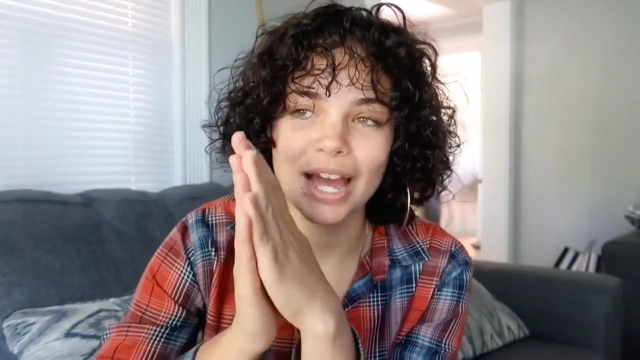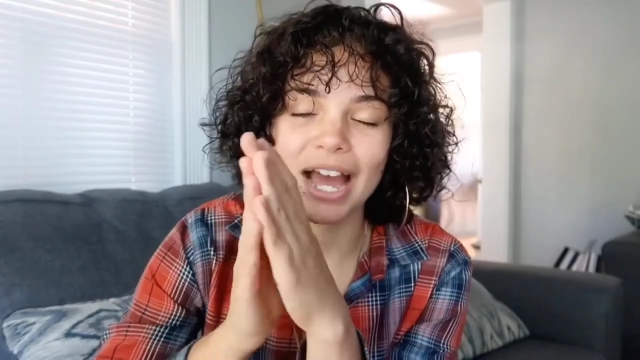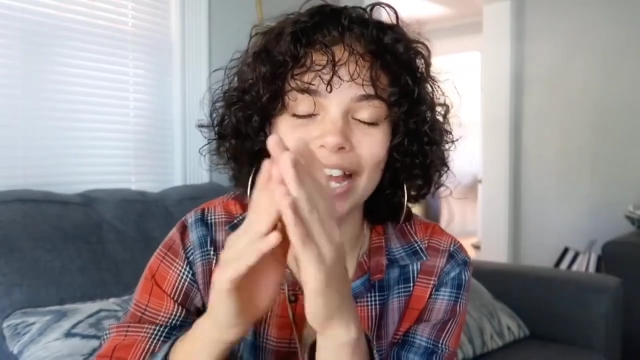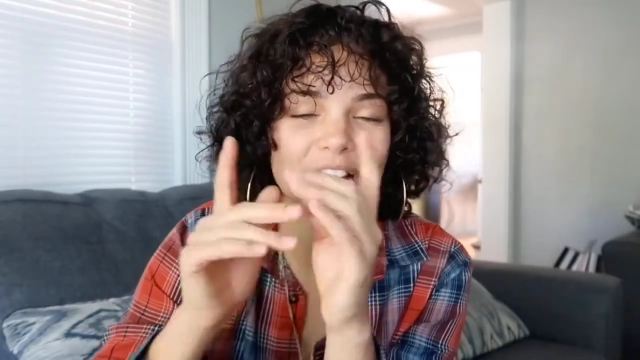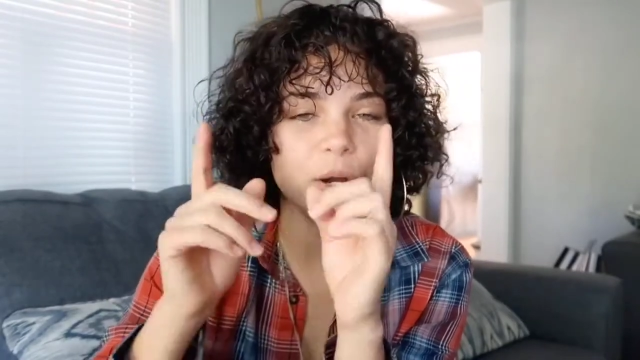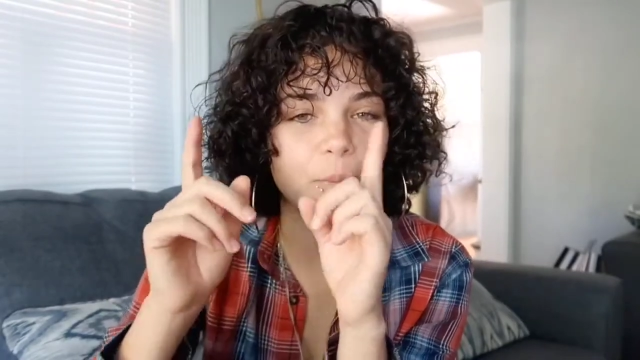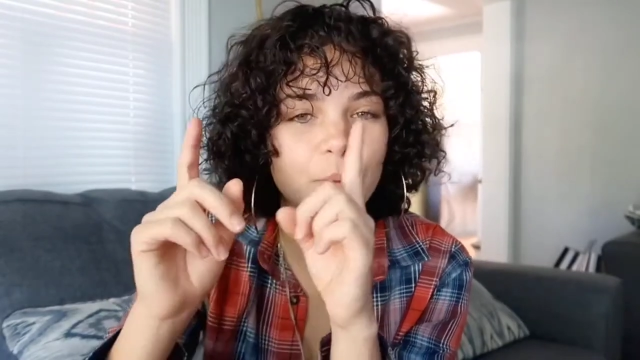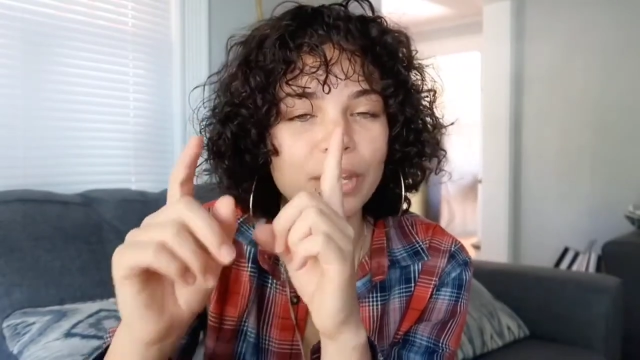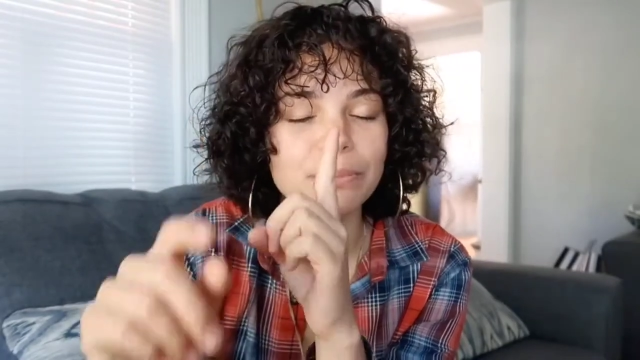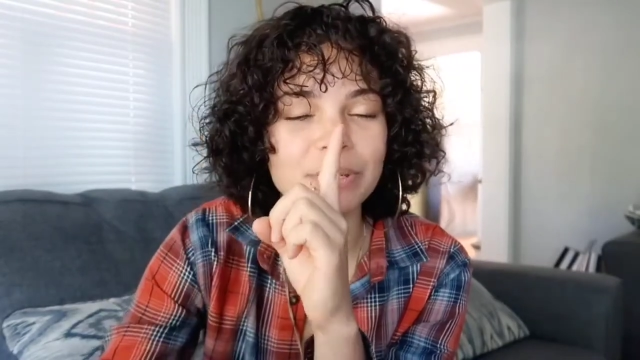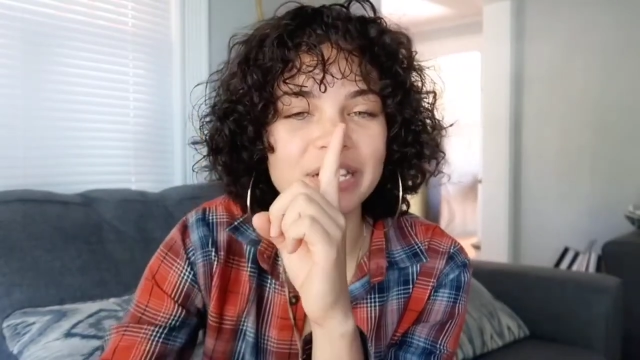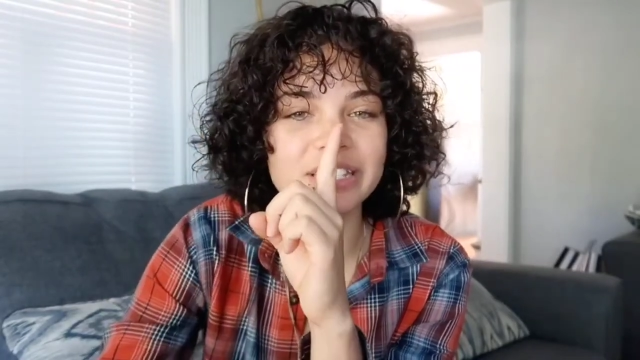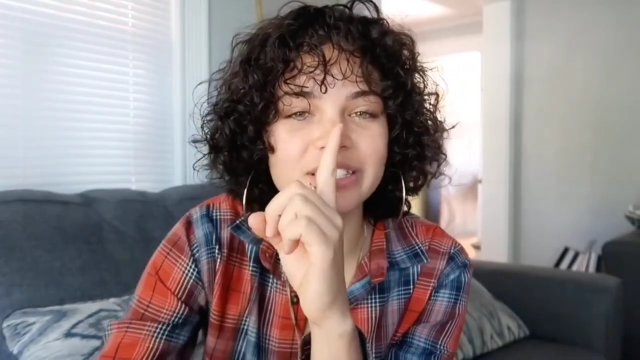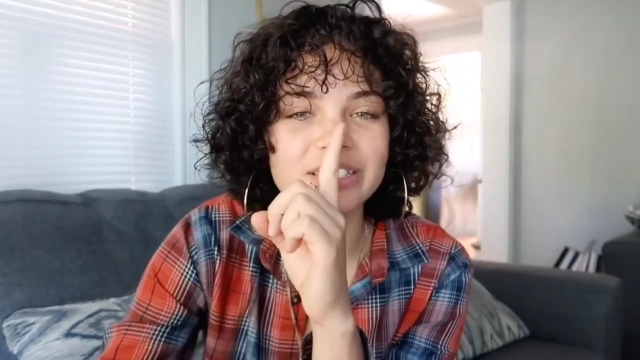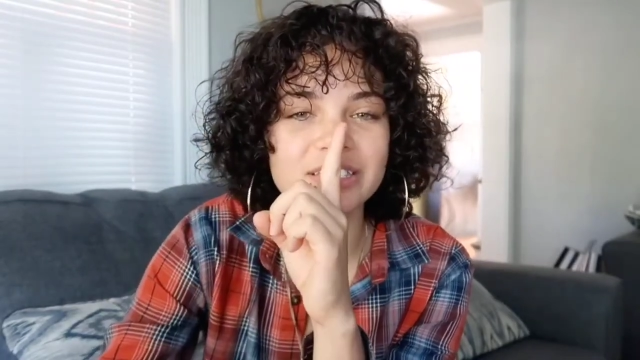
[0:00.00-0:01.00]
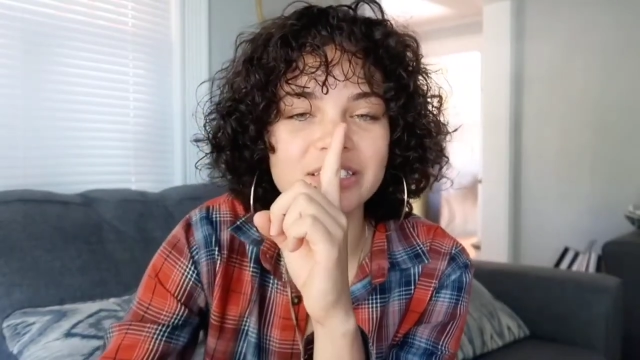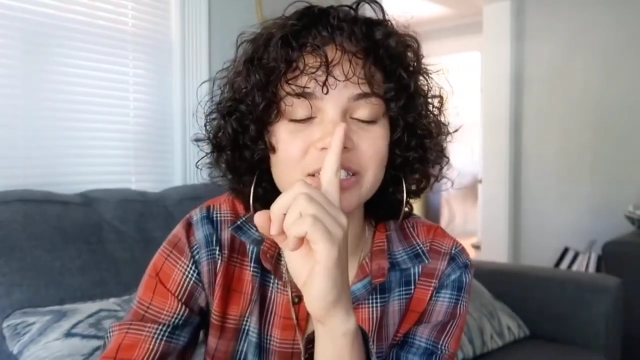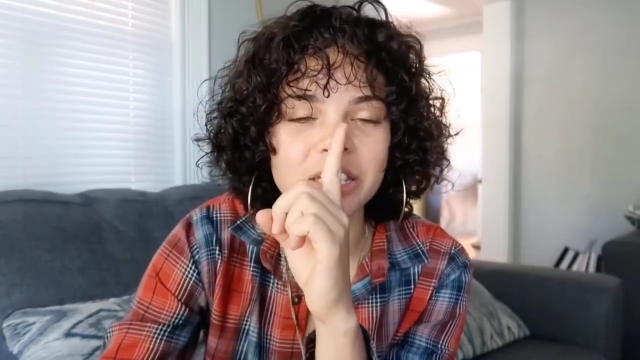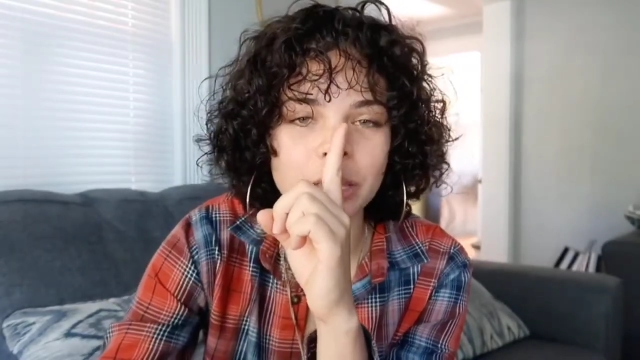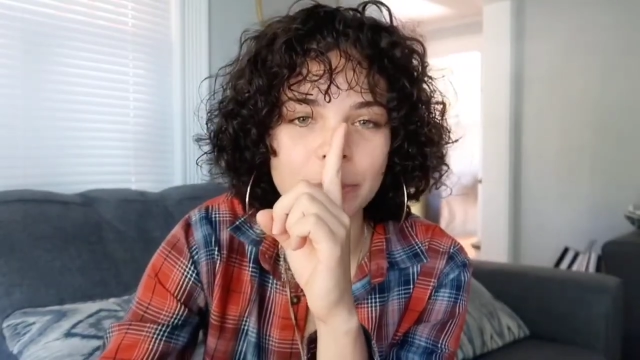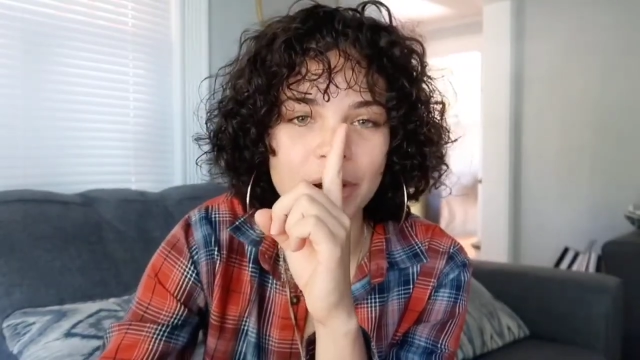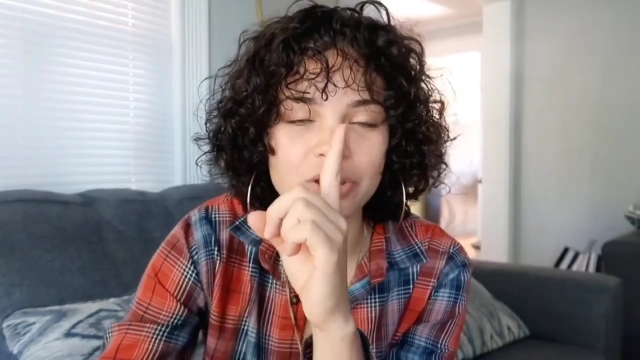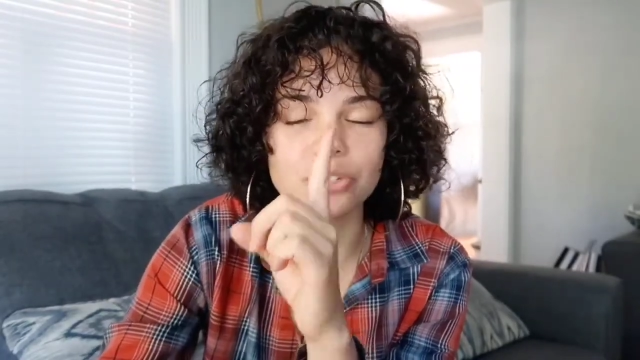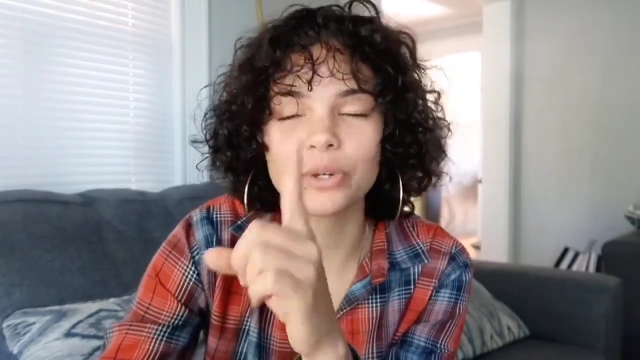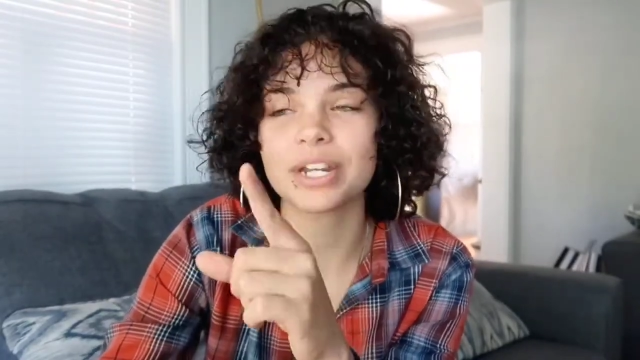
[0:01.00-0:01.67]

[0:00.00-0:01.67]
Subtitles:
I got one piece to the puzzle,